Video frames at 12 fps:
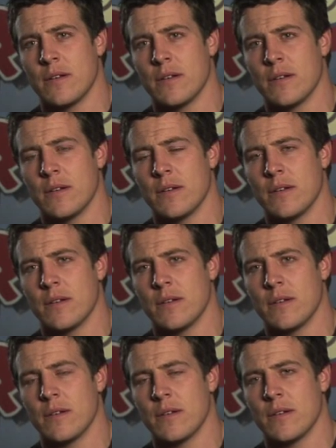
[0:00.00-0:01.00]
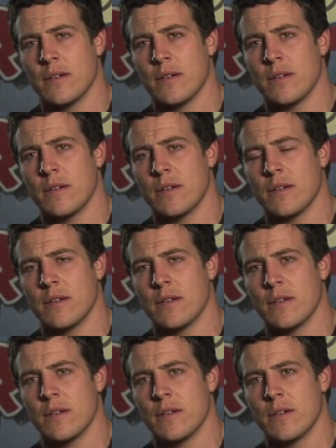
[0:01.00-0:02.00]

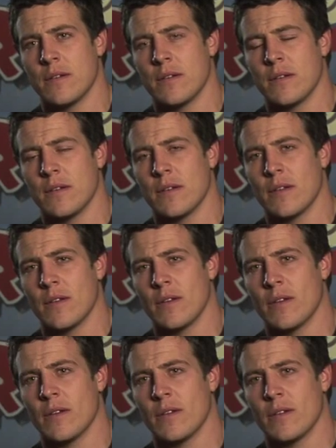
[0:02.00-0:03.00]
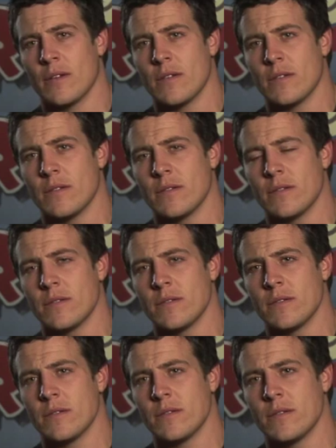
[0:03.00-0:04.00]

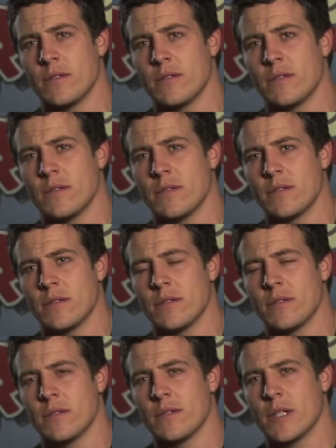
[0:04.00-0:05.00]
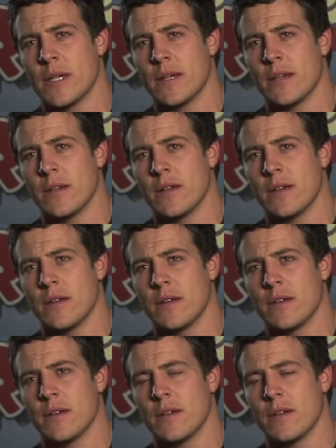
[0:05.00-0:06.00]

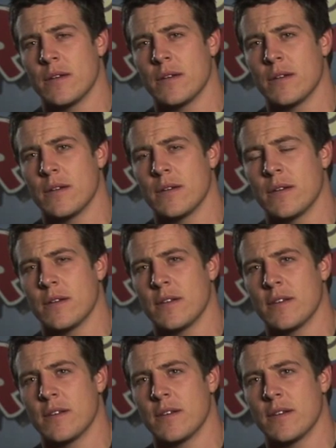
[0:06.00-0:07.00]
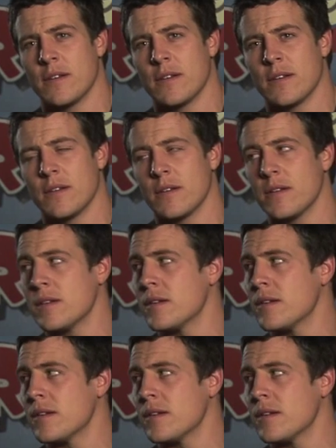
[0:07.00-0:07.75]
(not speaking)